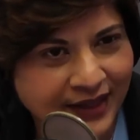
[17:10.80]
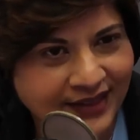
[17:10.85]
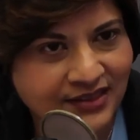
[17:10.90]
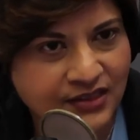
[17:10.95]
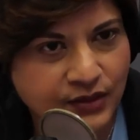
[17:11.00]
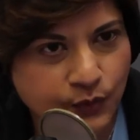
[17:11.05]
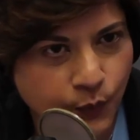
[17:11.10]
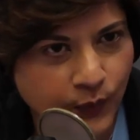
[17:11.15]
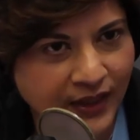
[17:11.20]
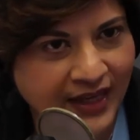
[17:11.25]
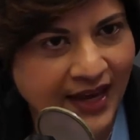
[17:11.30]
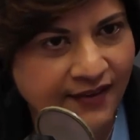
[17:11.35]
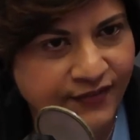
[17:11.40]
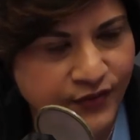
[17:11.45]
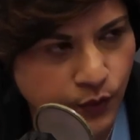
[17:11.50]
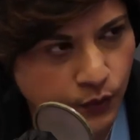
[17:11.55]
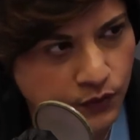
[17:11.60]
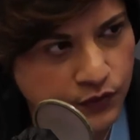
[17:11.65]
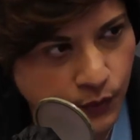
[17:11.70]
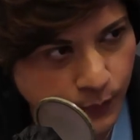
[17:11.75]
But we
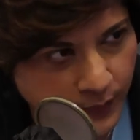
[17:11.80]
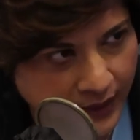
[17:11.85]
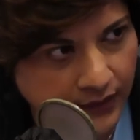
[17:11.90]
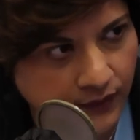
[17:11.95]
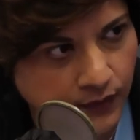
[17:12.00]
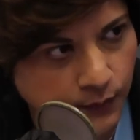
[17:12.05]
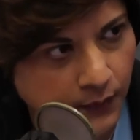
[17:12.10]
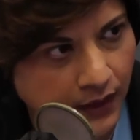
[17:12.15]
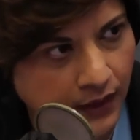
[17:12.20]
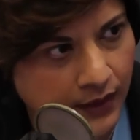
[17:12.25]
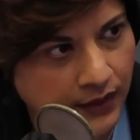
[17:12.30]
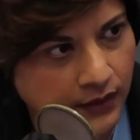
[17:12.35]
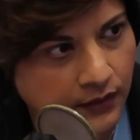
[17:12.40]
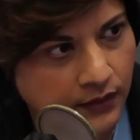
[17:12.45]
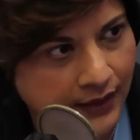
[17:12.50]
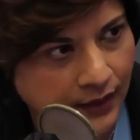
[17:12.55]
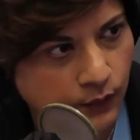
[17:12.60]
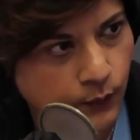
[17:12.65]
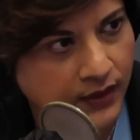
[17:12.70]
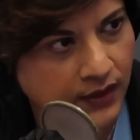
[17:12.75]
have to also bear in
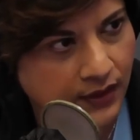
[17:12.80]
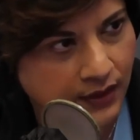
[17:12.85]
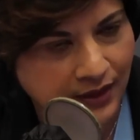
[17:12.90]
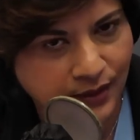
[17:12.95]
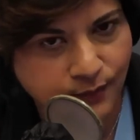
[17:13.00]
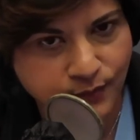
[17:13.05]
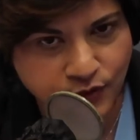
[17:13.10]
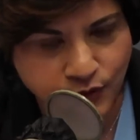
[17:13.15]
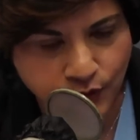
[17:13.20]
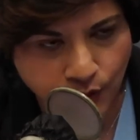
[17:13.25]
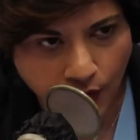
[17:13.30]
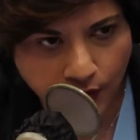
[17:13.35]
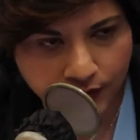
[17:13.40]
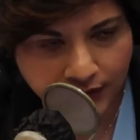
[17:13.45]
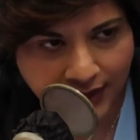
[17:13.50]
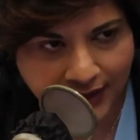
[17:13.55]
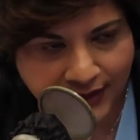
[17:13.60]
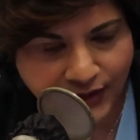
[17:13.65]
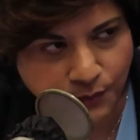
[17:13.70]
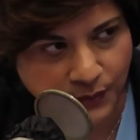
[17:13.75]
mind that when it comes to
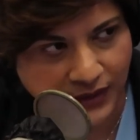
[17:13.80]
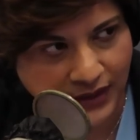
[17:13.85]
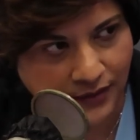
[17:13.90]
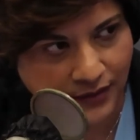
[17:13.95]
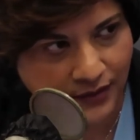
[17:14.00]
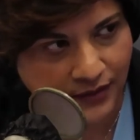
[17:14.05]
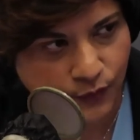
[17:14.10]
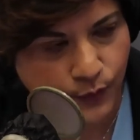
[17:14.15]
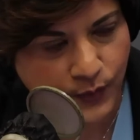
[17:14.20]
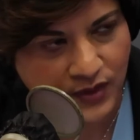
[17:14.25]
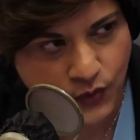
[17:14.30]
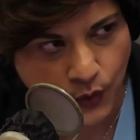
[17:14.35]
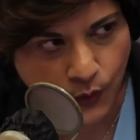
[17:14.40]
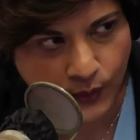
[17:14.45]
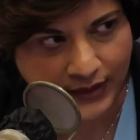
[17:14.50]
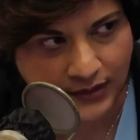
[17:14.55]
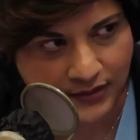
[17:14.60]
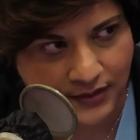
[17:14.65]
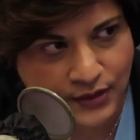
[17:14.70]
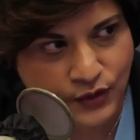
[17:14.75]
online media, if we're
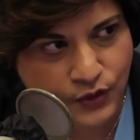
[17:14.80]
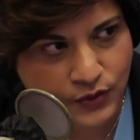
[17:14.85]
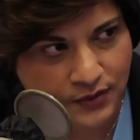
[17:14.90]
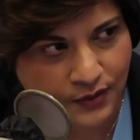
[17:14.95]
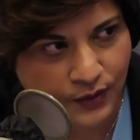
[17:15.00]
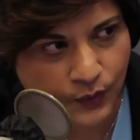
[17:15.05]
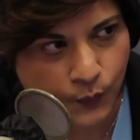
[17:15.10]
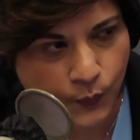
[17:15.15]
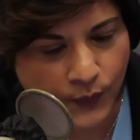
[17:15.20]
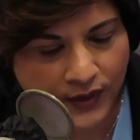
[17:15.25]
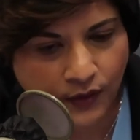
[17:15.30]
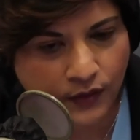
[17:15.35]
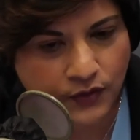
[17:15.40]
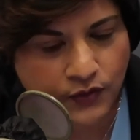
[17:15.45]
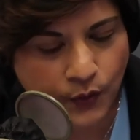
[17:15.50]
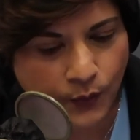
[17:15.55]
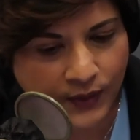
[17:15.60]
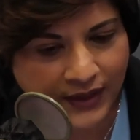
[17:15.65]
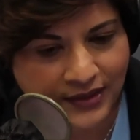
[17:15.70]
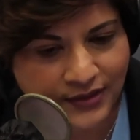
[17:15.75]
talking digital, we're
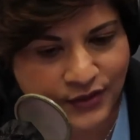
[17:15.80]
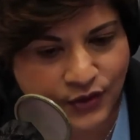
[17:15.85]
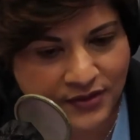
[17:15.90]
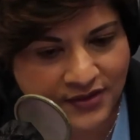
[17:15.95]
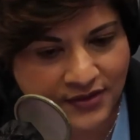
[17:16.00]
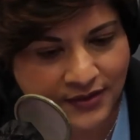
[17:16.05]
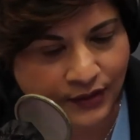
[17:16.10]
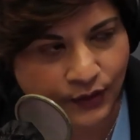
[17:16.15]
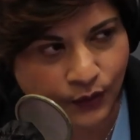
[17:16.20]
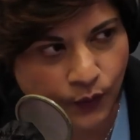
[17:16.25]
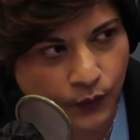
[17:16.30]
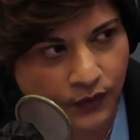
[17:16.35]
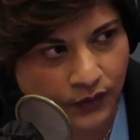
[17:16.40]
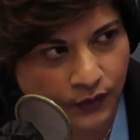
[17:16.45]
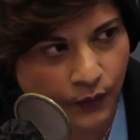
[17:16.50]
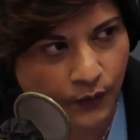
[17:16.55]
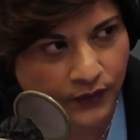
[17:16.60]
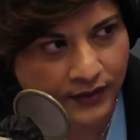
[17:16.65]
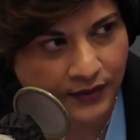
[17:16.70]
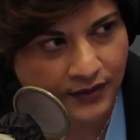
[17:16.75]
not talking just a
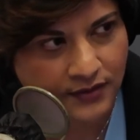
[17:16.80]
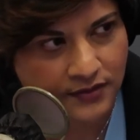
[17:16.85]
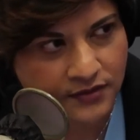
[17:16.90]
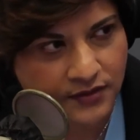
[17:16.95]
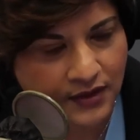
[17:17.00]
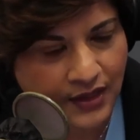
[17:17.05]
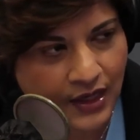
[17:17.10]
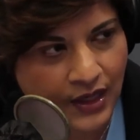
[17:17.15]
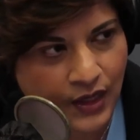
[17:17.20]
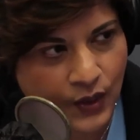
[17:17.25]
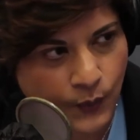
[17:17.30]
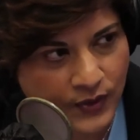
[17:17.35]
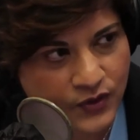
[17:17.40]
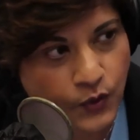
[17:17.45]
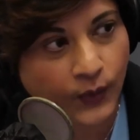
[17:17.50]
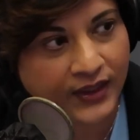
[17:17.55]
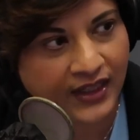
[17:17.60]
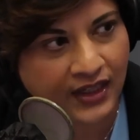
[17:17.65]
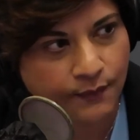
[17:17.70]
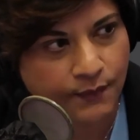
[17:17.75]
local audience.
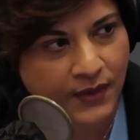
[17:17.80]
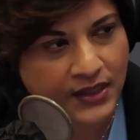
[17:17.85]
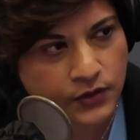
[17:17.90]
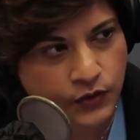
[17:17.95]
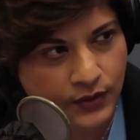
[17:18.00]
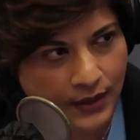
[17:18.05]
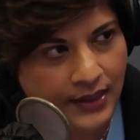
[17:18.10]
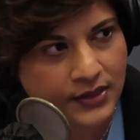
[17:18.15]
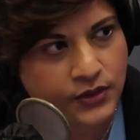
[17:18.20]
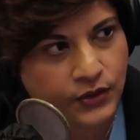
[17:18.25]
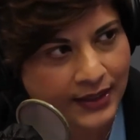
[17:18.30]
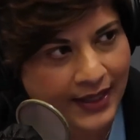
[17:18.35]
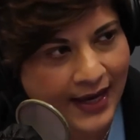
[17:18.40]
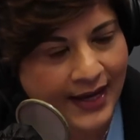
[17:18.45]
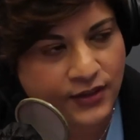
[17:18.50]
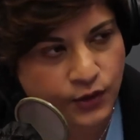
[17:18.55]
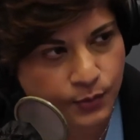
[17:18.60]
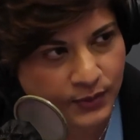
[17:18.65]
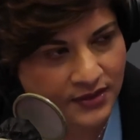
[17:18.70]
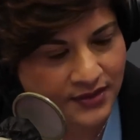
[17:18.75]
We're talking a much larger
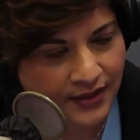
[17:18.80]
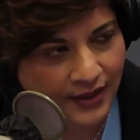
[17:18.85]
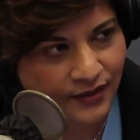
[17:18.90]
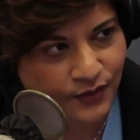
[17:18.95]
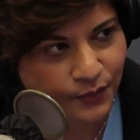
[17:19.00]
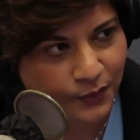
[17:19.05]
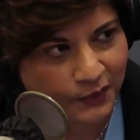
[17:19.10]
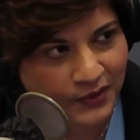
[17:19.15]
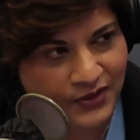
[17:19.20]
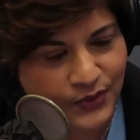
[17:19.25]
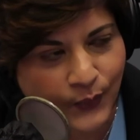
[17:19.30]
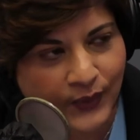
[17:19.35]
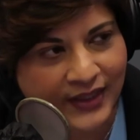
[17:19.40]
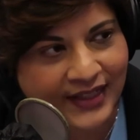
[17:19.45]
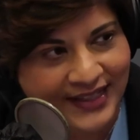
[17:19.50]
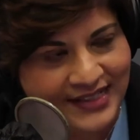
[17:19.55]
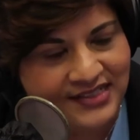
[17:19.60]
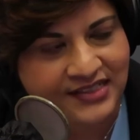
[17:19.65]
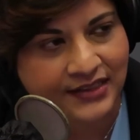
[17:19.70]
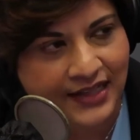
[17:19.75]
catchment, aren't we? We're
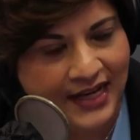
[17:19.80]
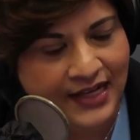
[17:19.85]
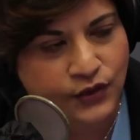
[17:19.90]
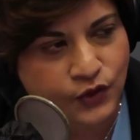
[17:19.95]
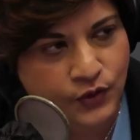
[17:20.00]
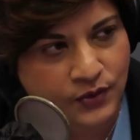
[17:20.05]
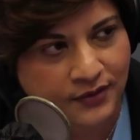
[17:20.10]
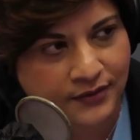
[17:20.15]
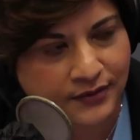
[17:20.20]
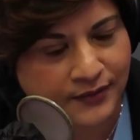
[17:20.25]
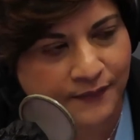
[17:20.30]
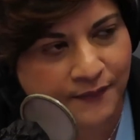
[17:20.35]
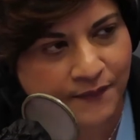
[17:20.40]
talking international.